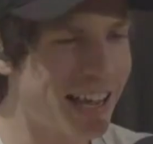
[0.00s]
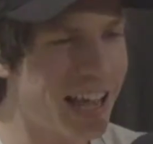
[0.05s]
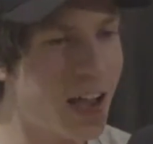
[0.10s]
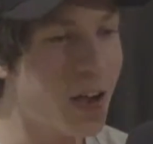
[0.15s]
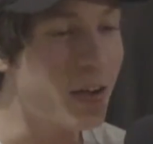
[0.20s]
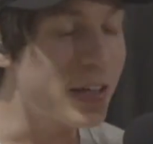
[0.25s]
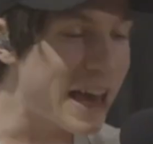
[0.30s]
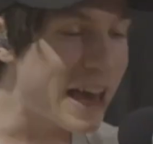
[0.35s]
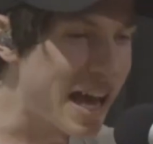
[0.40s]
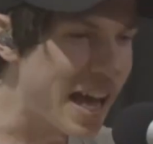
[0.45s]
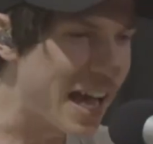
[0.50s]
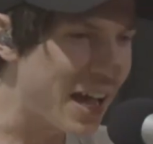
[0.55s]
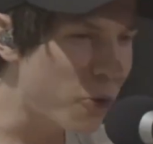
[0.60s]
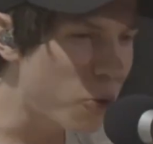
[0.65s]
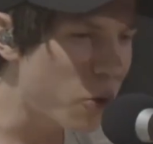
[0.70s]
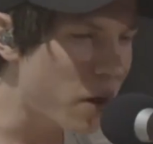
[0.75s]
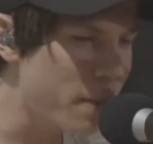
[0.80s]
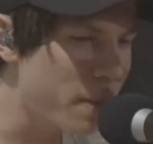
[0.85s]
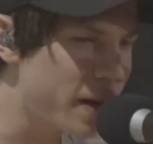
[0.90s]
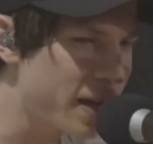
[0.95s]
Yeah, well, I
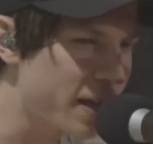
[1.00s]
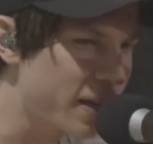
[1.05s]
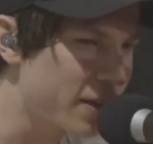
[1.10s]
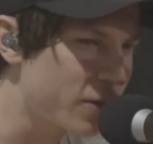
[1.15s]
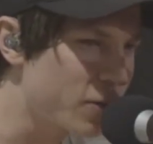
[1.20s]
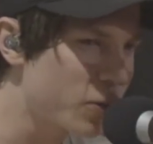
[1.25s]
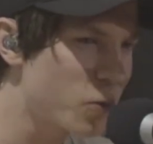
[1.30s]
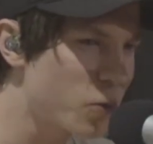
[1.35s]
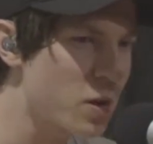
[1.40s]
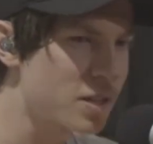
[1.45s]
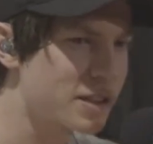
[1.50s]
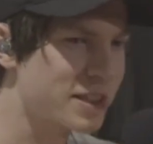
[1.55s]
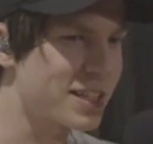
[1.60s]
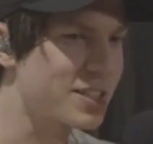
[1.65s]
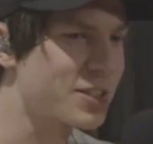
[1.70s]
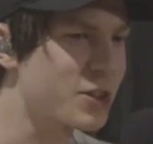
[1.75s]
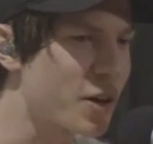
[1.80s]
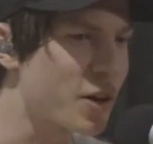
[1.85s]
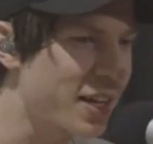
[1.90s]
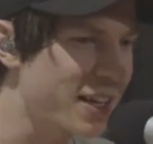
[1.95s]
mean, once I
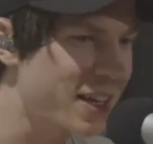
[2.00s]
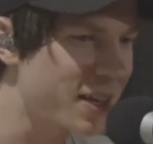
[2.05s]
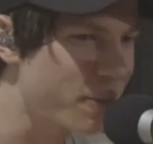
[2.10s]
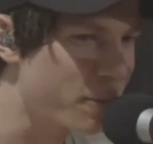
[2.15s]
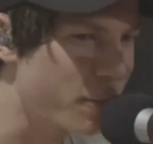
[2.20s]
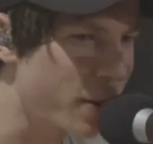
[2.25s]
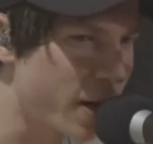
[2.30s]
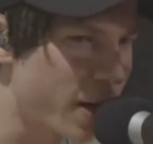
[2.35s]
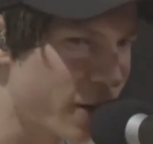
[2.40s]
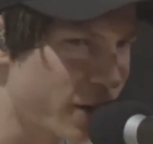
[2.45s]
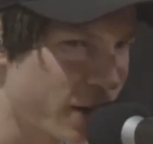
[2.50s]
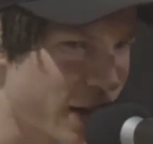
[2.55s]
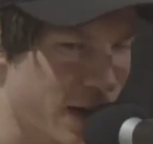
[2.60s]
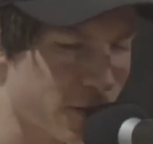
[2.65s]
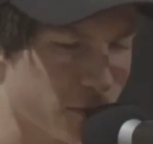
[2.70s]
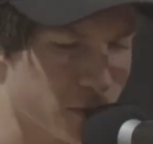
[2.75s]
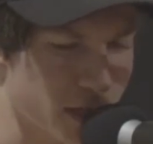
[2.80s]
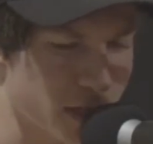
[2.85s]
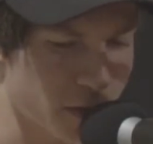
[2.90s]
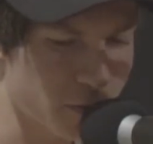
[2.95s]
started getting better, I
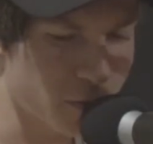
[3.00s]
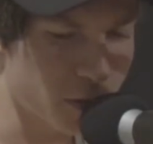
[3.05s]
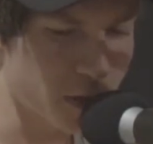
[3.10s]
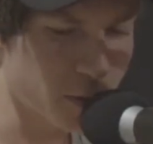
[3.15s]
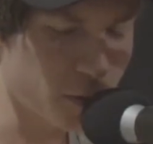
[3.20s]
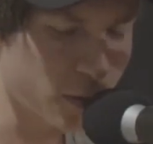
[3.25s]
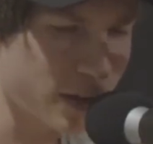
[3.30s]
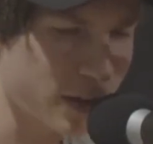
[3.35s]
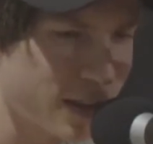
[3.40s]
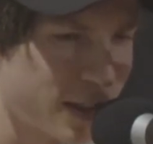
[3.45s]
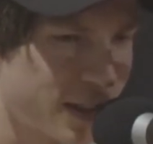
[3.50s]
definitely would